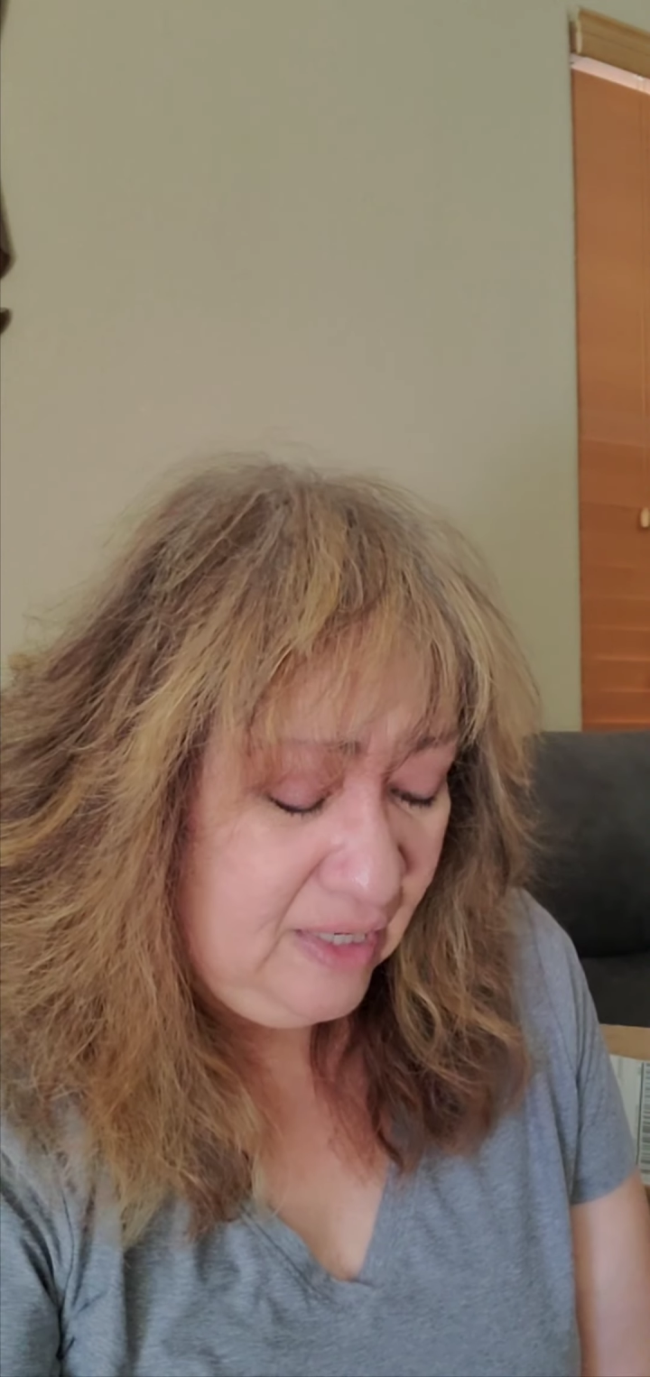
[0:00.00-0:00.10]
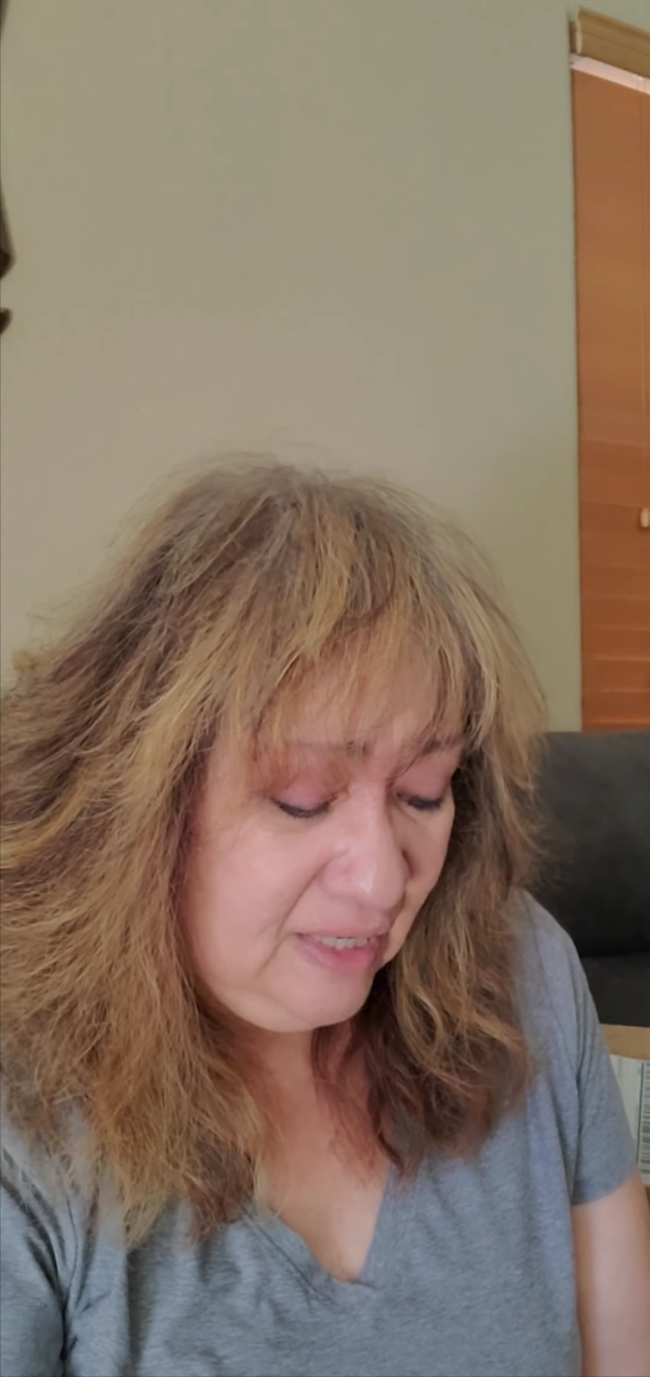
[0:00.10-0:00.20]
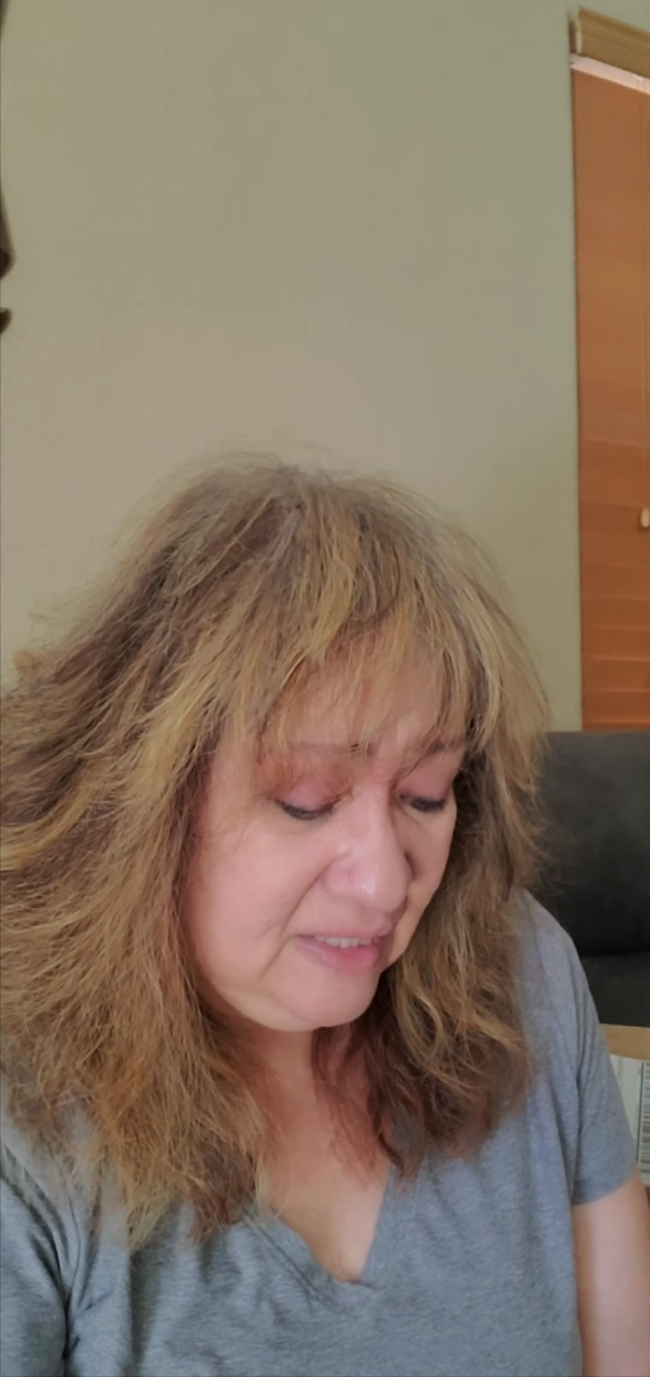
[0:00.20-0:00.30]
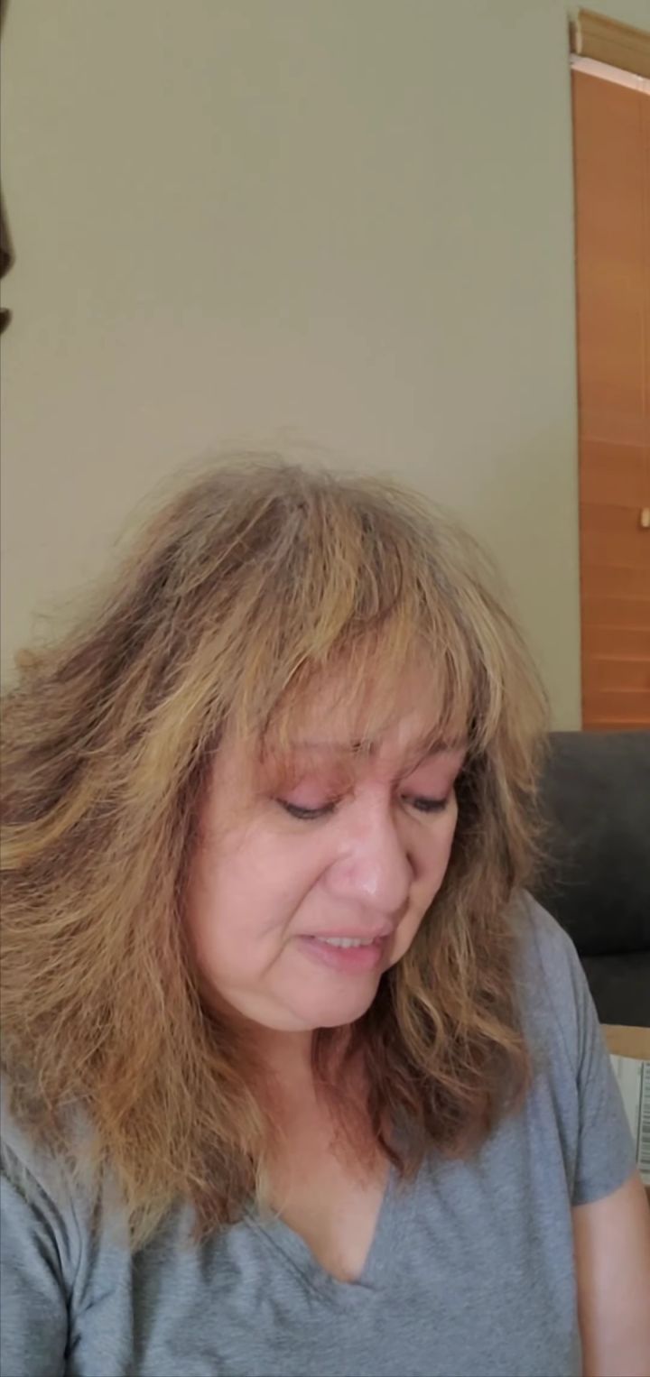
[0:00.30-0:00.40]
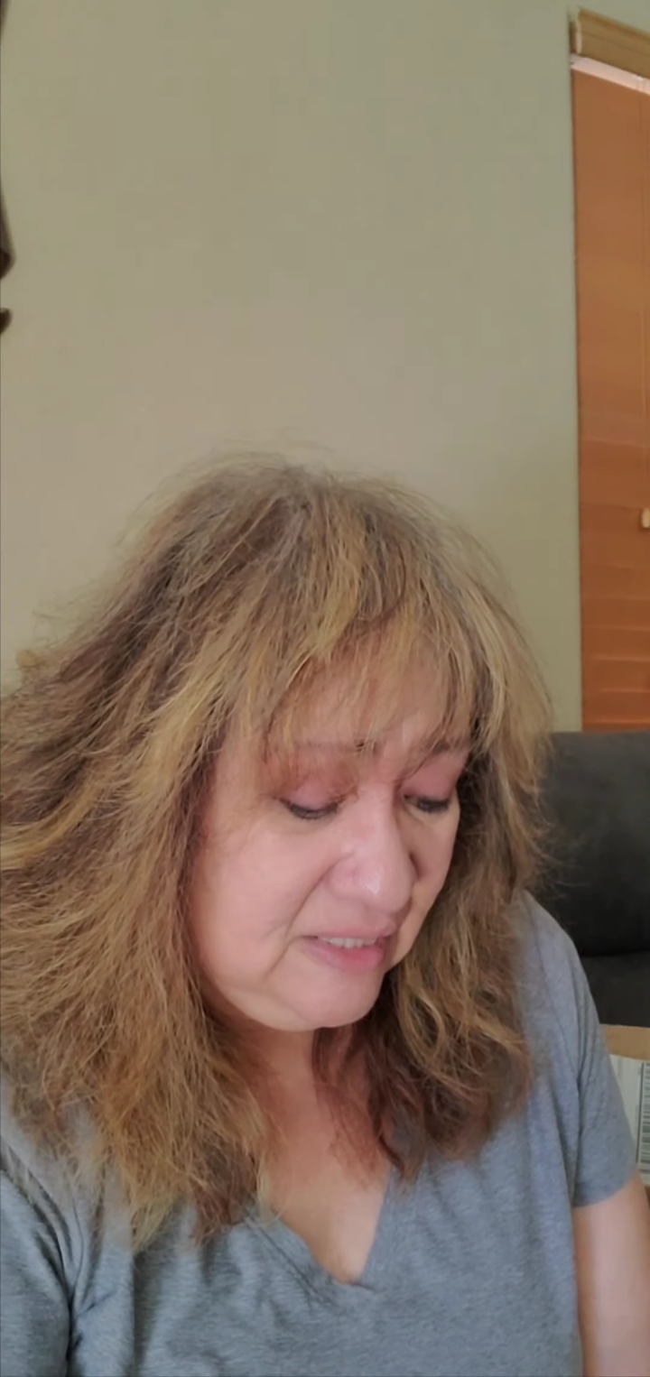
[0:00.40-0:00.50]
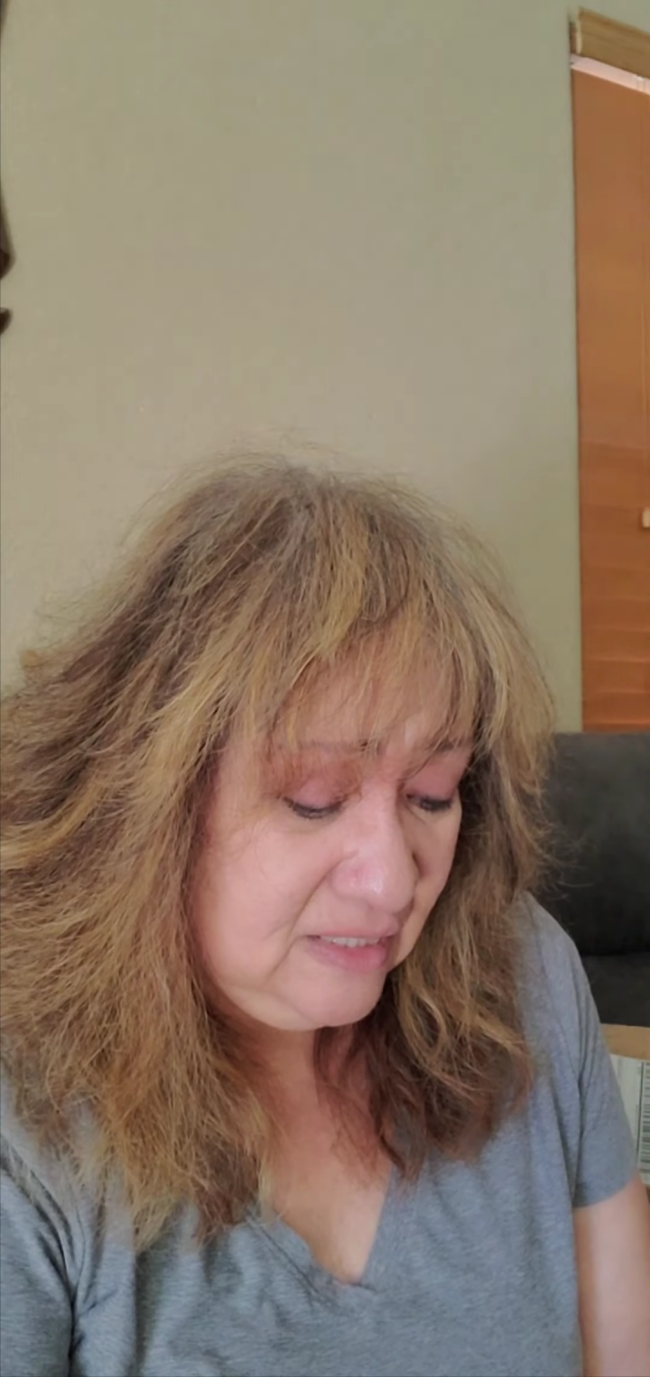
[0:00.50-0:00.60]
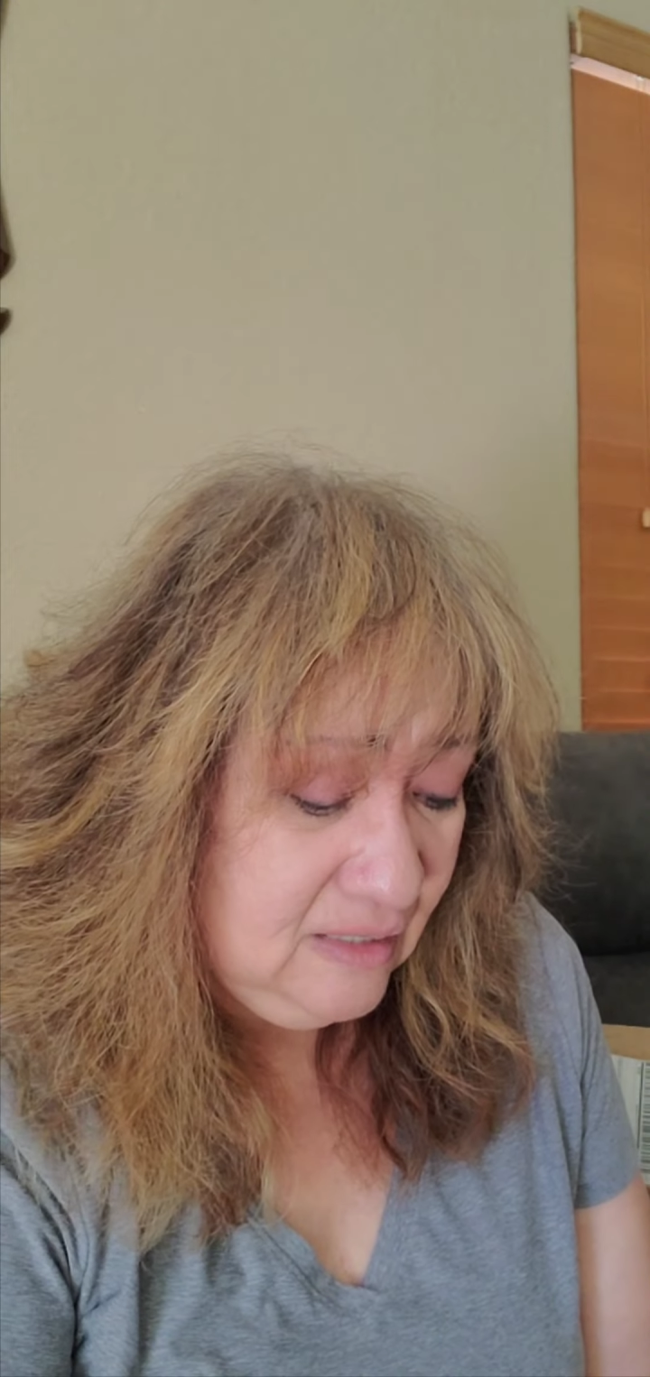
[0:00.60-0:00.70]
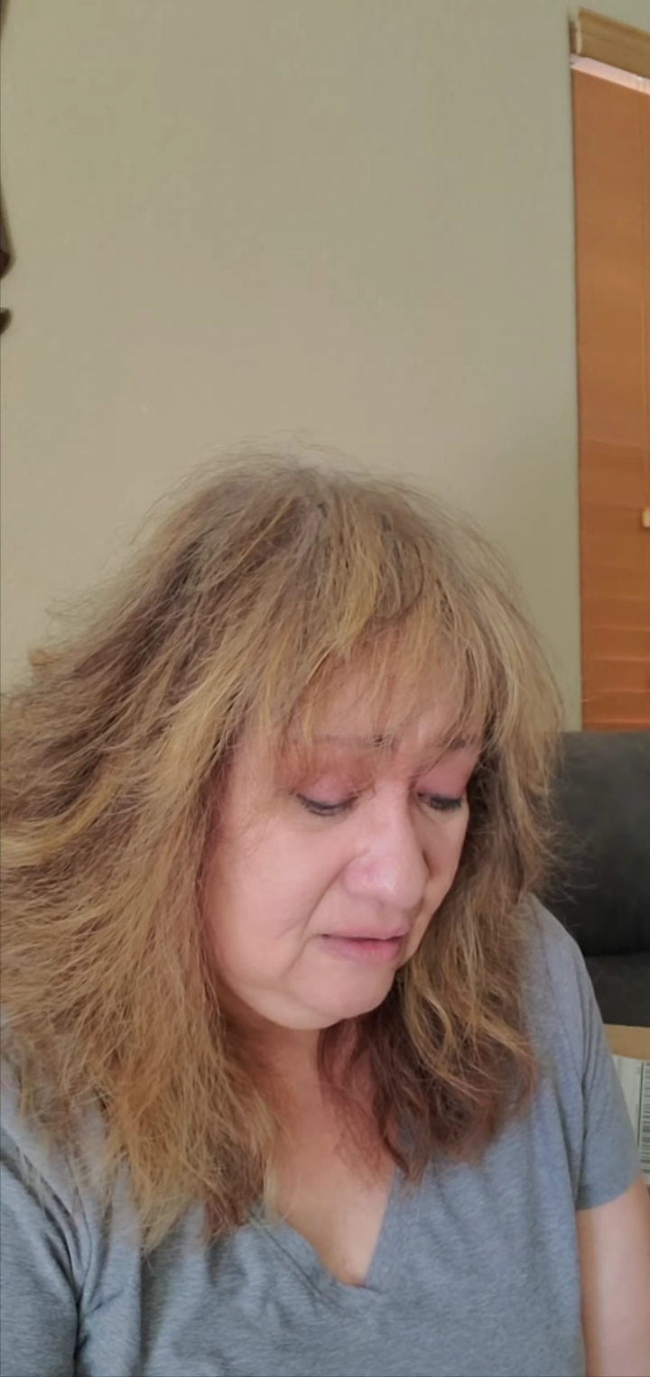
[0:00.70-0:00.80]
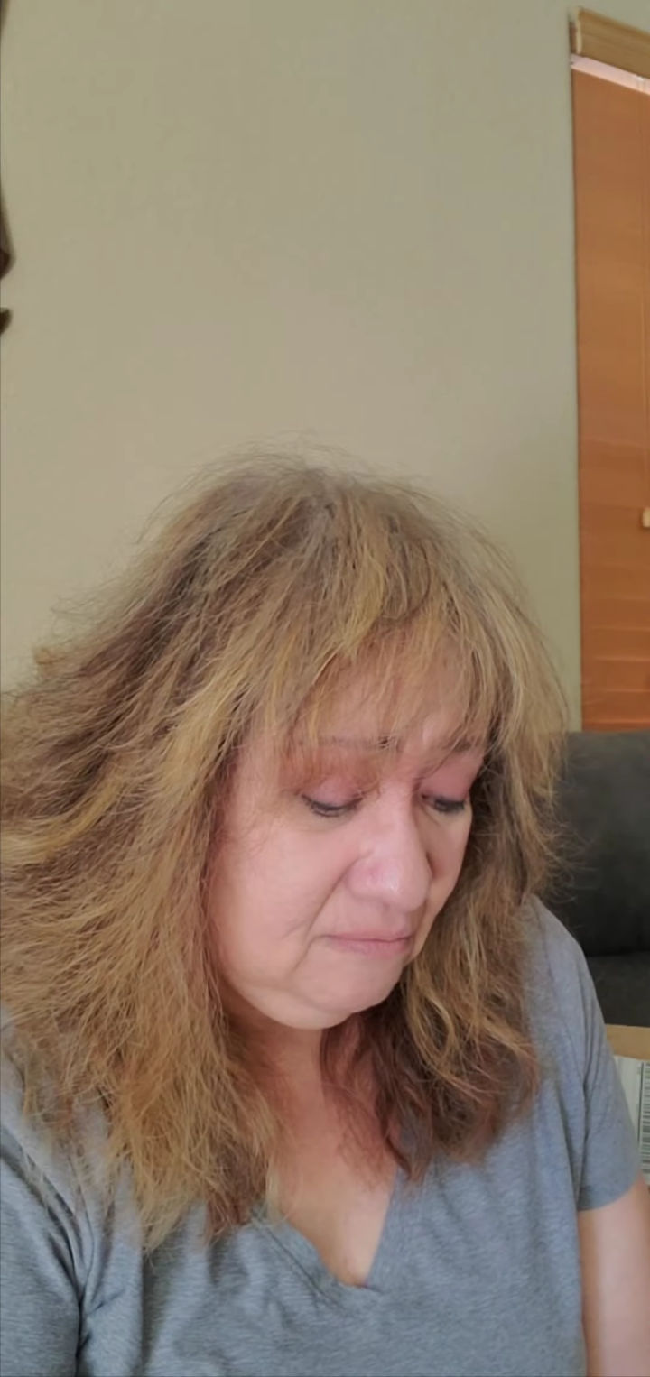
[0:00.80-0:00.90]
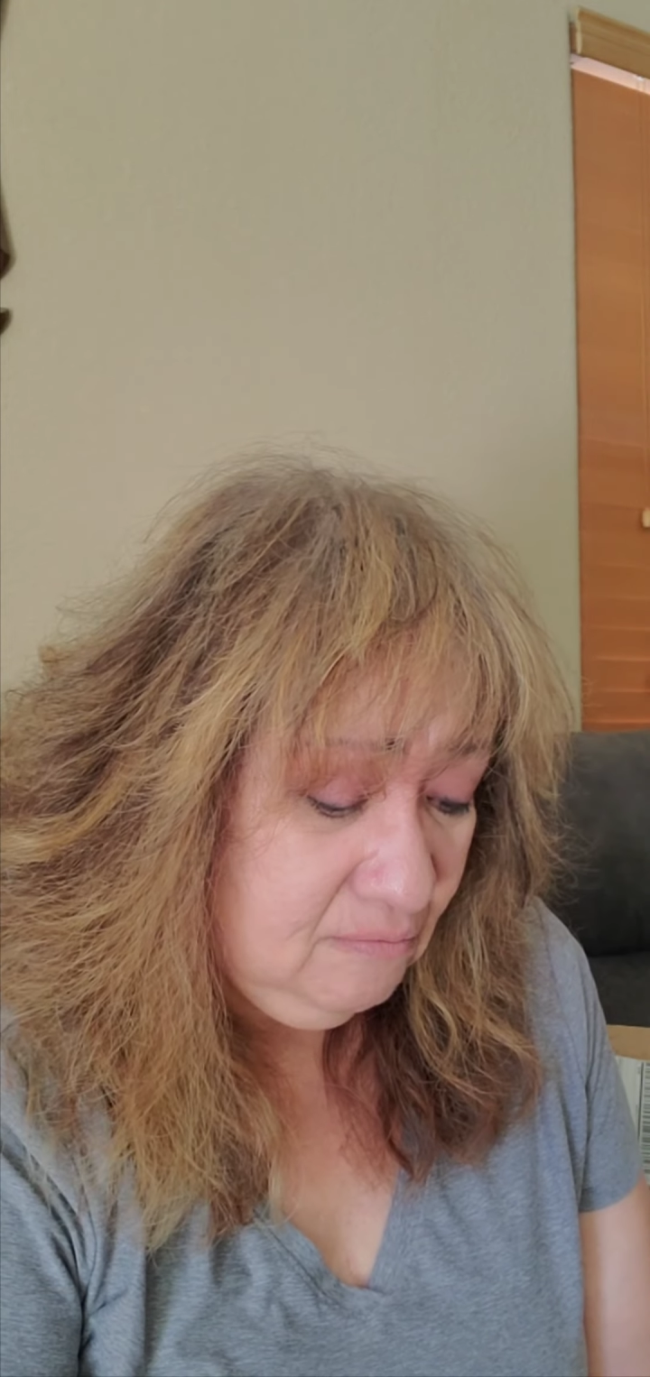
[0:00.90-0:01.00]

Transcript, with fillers: it's